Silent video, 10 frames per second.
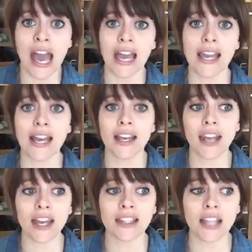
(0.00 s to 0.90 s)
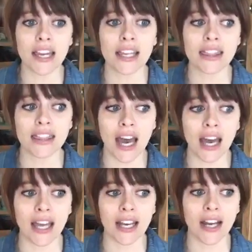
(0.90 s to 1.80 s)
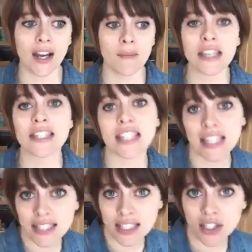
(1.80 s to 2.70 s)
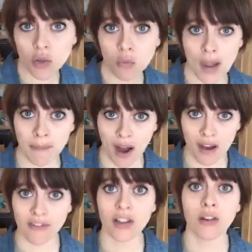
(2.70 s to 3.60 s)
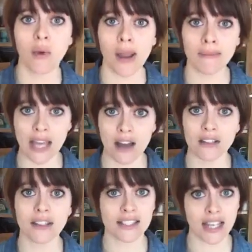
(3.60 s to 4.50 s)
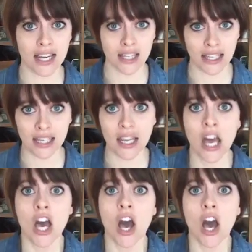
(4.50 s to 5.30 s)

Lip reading: And I like that it's easy to wipe down, they stay clean.